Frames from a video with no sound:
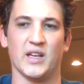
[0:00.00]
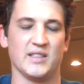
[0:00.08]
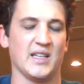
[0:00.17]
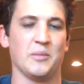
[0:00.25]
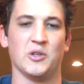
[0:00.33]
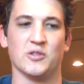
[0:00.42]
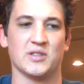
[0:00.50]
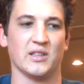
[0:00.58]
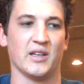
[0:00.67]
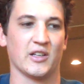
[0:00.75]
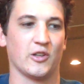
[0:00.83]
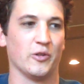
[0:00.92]
Damon used a
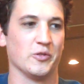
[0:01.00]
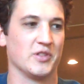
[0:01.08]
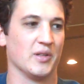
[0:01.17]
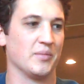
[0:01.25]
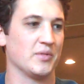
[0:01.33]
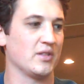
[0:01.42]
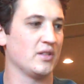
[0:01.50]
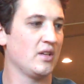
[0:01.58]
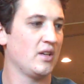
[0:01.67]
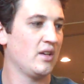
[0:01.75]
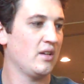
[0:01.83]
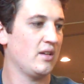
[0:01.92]
lot of close-ups.
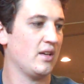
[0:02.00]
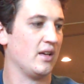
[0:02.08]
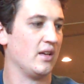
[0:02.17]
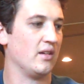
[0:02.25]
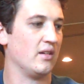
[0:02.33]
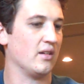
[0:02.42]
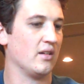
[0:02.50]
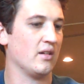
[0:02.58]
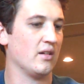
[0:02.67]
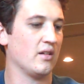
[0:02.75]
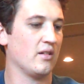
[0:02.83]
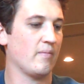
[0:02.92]
And,
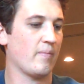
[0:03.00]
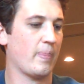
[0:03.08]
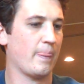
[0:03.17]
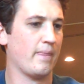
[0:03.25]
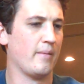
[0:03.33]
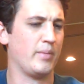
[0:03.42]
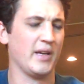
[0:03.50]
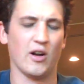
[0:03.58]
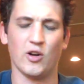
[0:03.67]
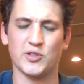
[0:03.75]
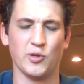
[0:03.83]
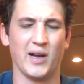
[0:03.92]
but yeah,
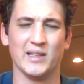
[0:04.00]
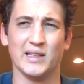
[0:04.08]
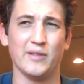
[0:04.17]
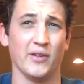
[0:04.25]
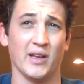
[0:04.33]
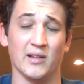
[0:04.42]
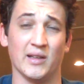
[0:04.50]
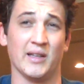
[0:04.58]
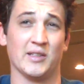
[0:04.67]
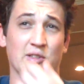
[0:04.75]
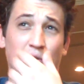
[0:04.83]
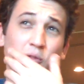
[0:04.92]
also I live in LA,
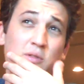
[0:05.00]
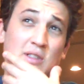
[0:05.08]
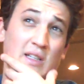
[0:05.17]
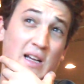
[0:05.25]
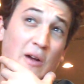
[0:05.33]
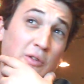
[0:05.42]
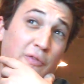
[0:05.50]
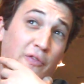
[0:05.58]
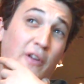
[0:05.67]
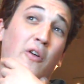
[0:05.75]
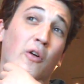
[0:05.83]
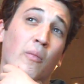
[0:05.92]
so it's like I would
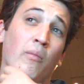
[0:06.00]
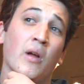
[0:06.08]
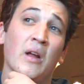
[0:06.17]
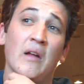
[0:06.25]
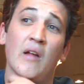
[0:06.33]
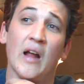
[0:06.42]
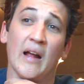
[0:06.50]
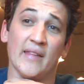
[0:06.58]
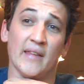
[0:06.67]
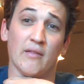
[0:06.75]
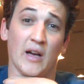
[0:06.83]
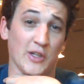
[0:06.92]
film, and
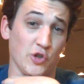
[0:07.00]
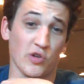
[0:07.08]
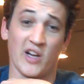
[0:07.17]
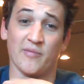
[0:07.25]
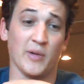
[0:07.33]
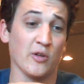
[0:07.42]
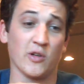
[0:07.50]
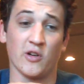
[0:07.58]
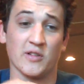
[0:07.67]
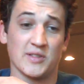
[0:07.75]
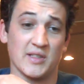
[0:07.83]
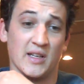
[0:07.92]
I'd drive my own car
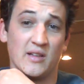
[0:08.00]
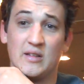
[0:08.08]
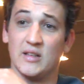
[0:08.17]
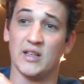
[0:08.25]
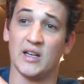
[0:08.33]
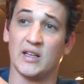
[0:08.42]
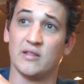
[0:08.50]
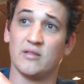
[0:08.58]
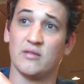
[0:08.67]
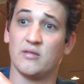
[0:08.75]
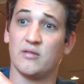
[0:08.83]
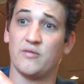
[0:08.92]
to set, and then I'd
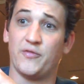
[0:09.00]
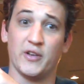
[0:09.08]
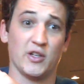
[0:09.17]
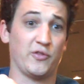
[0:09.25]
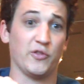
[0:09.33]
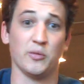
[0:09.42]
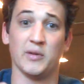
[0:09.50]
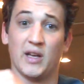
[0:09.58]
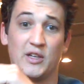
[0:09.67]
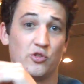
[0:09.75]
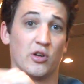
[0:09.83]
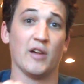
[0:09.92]
finish filming, I
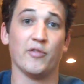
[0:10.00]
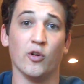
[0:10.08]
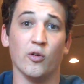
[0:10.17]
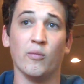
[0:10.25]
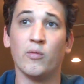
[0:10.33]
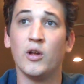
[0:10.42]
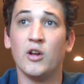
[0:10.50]
drive home.